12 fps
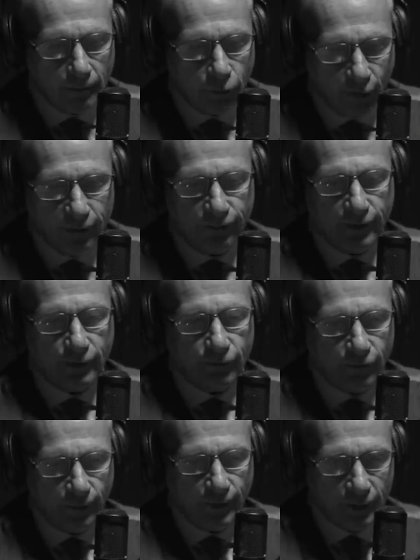briefing
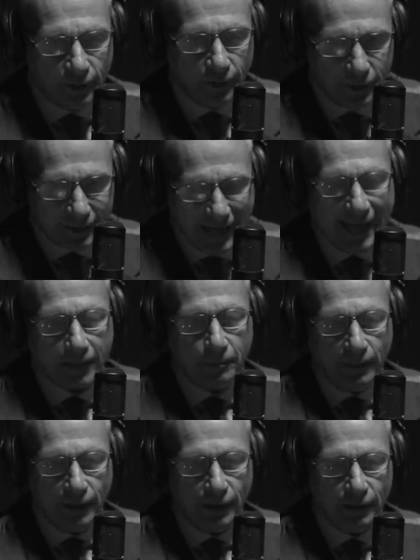from the
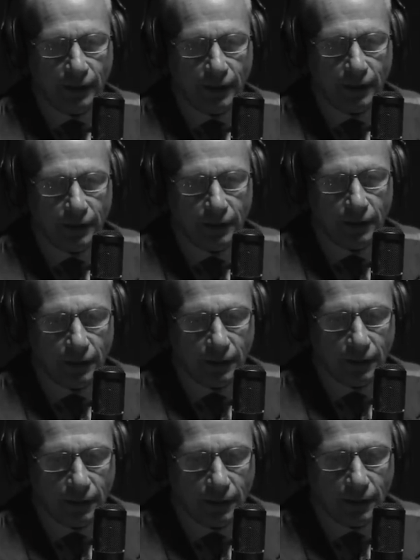TACP that
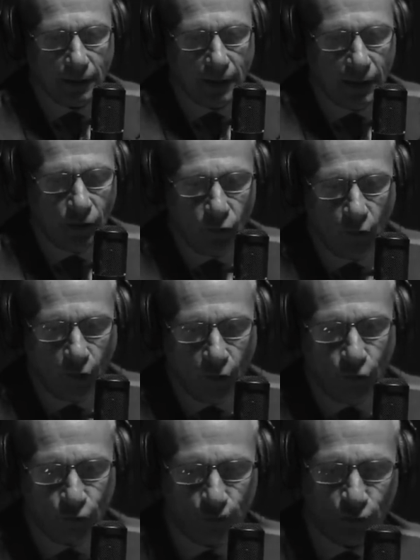he knew all those